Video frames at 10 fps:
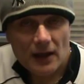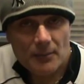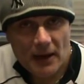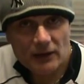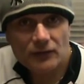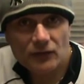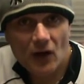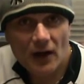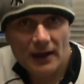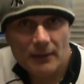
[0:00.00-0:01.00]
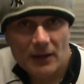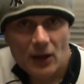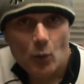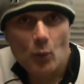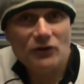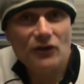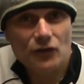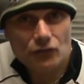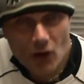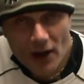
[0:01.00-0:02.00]
amount of time, which
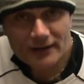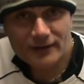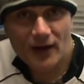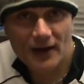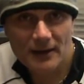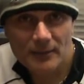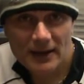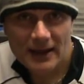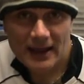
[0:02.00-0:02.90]
is the right time,